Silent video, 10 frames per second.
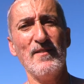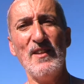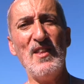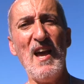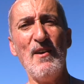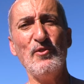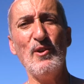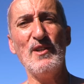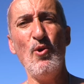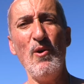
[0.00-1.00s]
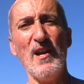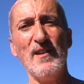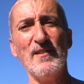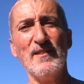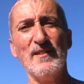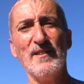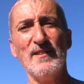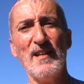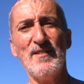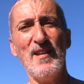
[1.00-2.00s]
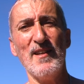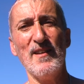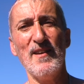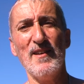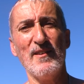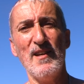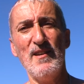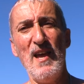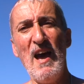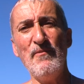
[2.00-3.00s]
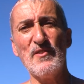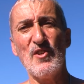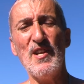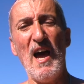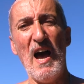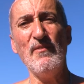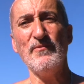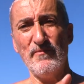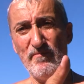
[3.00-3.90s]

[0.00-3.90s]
that they have to ignore it. That's it. Okay, F is going to have